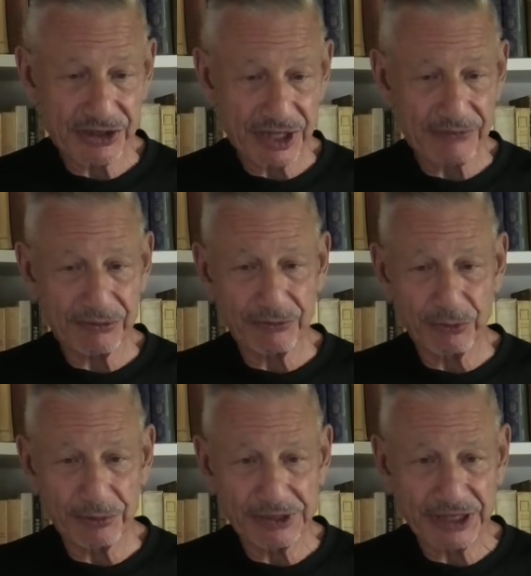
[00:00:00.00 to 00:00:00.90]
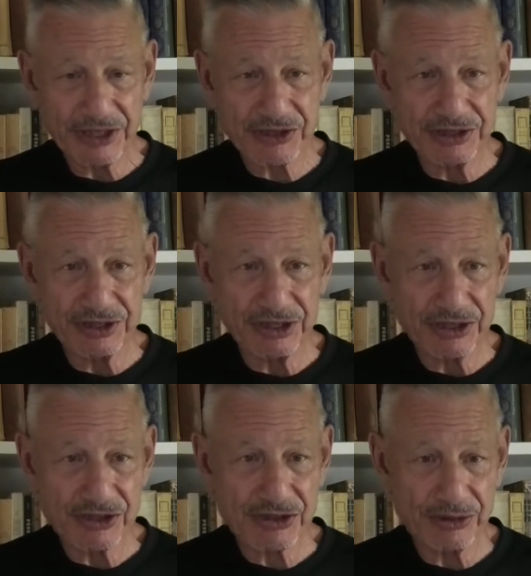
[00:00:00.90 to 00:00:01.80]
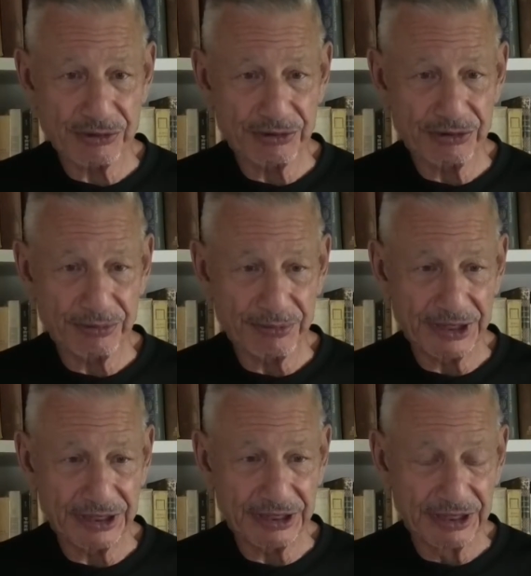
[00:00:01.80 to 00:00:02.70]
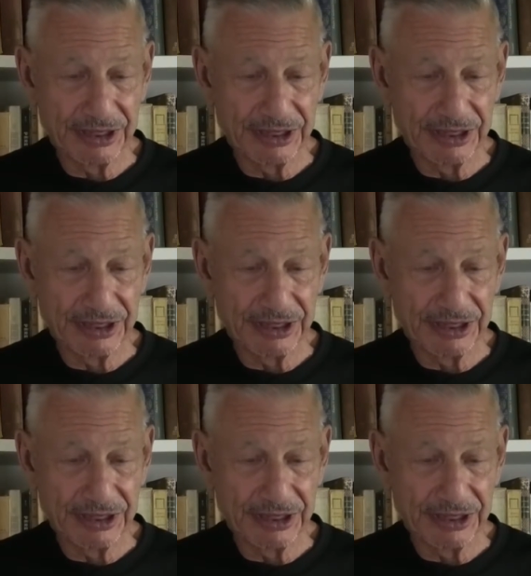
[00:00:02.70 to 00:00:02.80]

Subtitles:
after formulation is shown to be